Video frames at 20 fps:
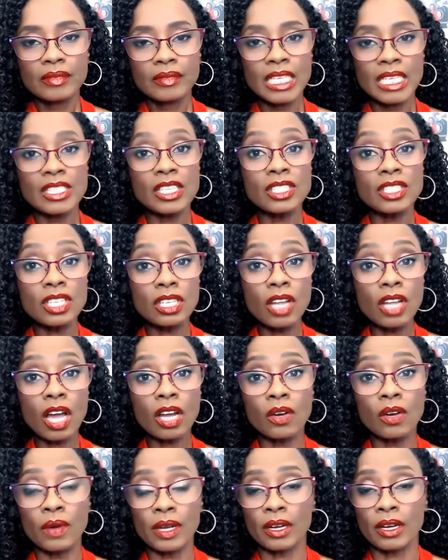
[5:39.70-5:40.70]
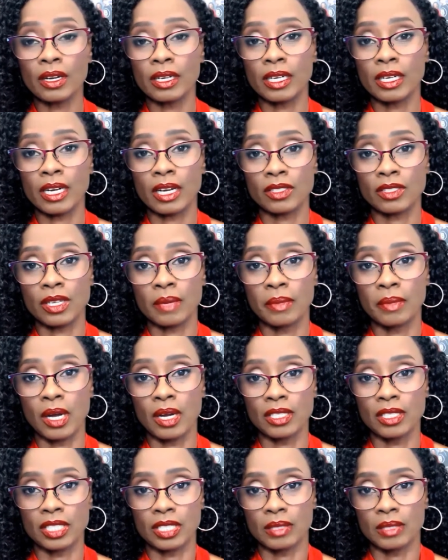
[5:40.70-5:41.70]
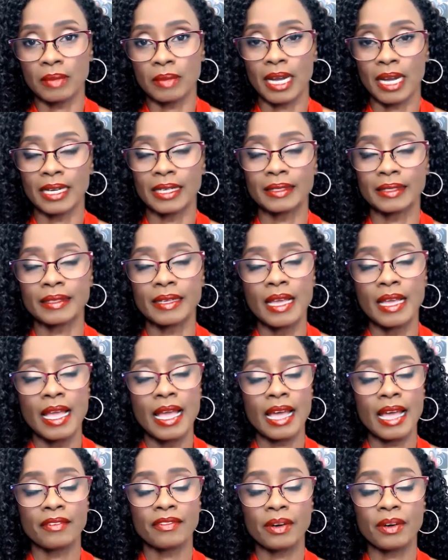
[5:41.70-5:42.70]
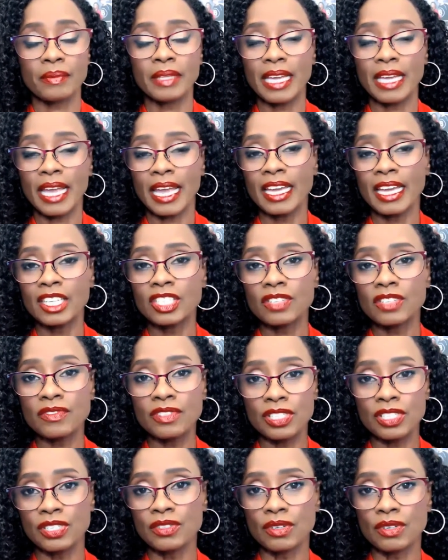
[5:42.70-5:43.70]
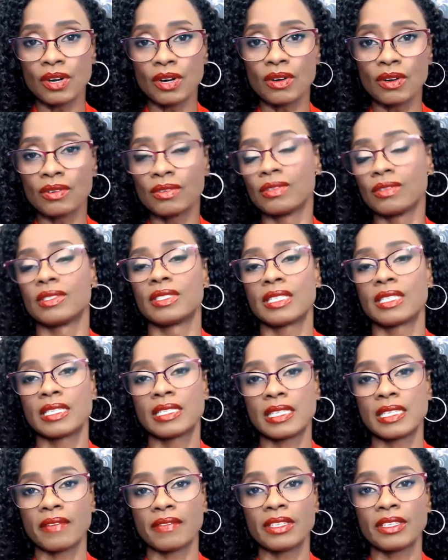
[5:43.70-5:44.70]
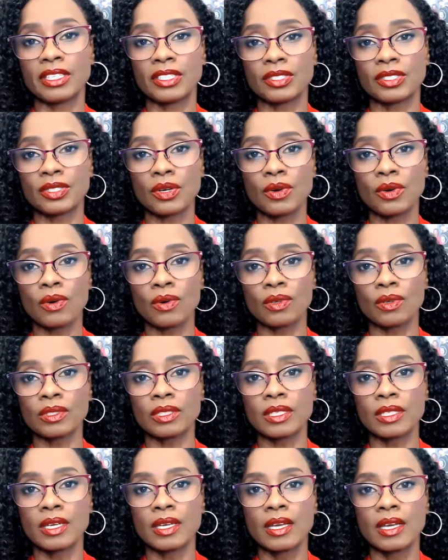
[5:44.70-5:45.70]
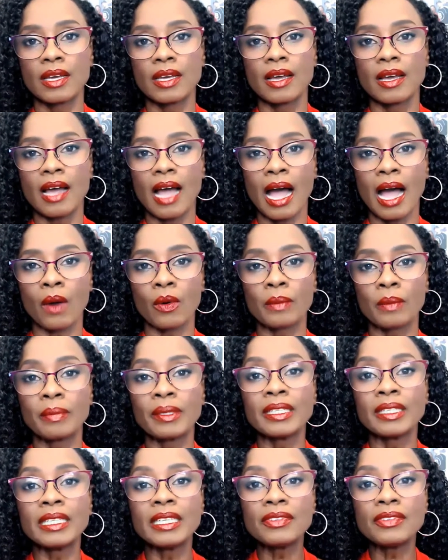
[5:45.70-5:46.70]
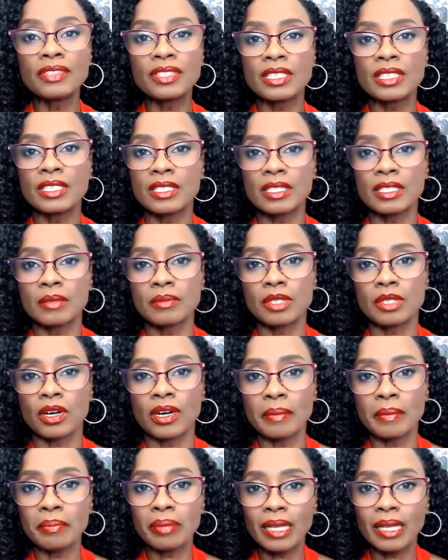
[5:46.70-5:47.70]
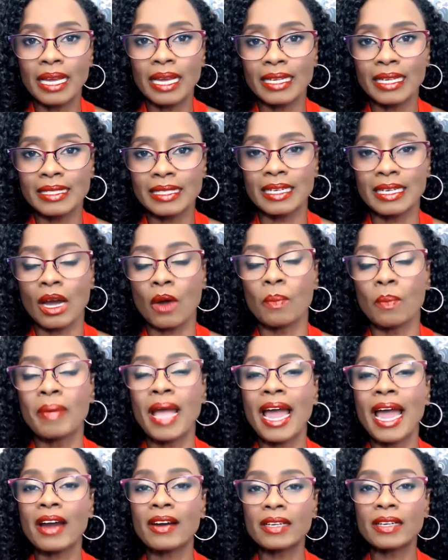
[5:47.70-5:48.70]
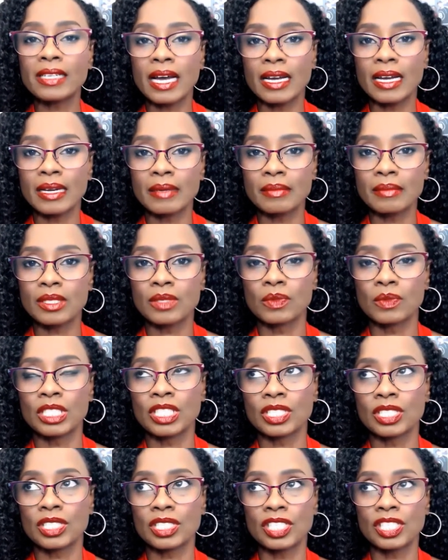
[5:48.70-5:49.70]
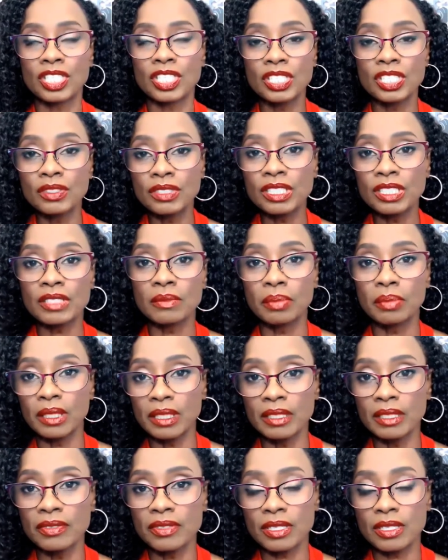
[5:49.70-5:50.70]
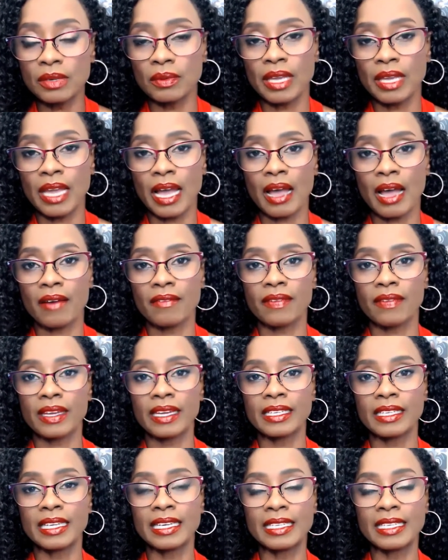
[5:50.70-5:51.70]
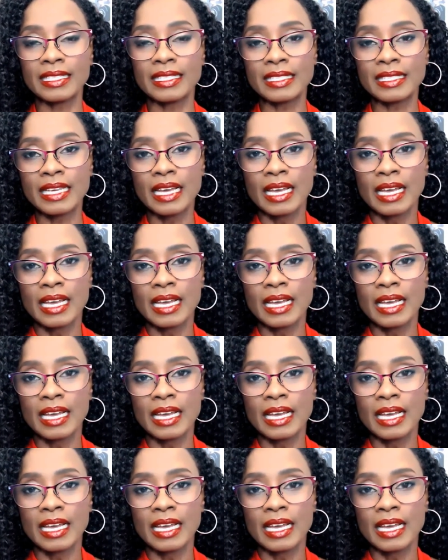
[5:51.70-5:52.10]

there's a lot going on in our subconscious mind. And from the age of 0 to 7 years old, our belief systems are implanted, our paradigms, which is a series of beliefs that we have. It is